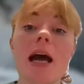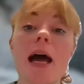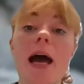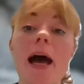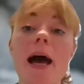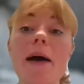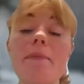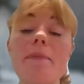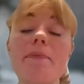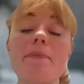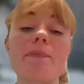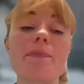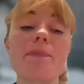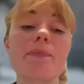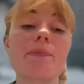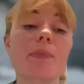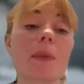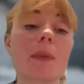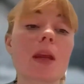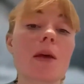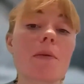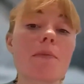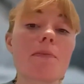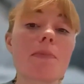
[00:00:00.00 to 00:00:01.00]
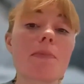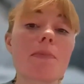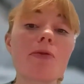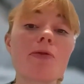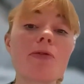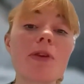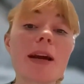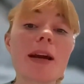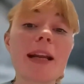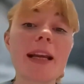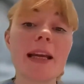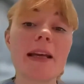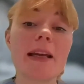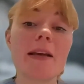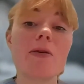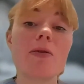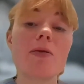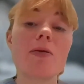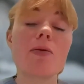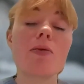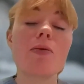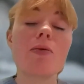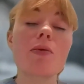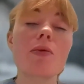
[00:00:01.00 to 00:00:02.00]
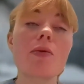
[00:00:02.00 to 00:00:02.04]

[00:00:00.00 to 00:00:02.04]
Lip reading: But really,